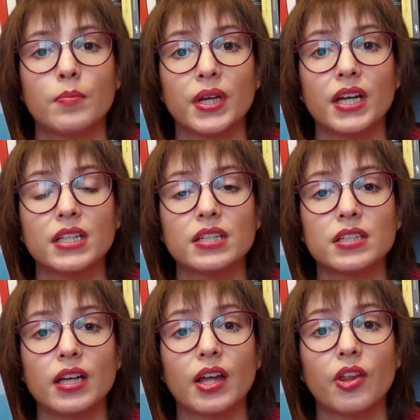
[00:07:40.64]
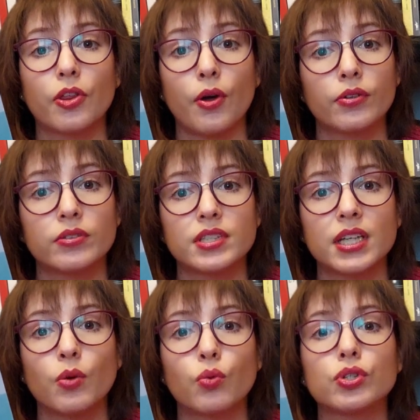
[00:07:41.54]
because they thought
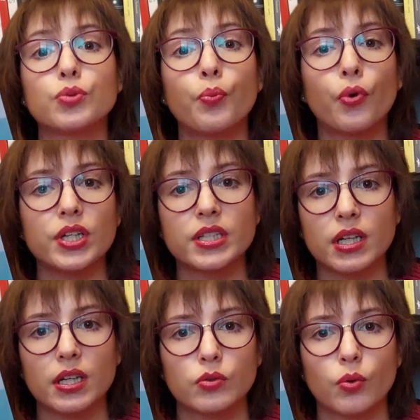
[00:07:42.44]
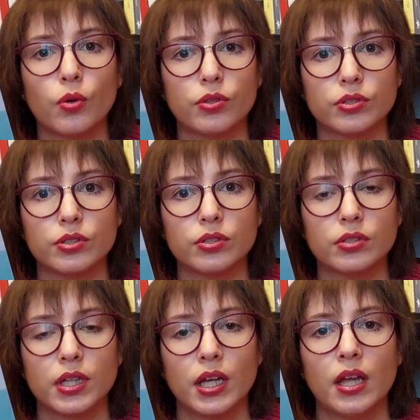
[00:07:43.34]
he was poisoning the water.
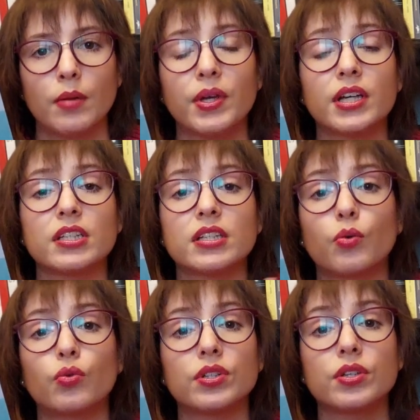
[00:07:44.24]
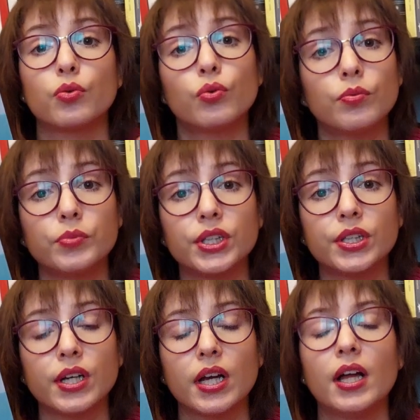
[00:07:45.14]
Because there was a
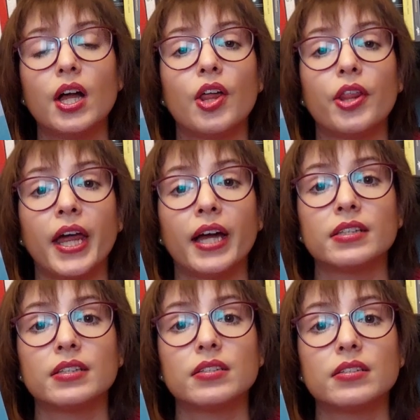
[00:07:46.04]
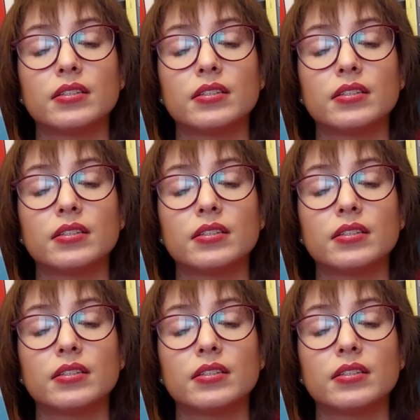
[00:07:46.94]
rumor that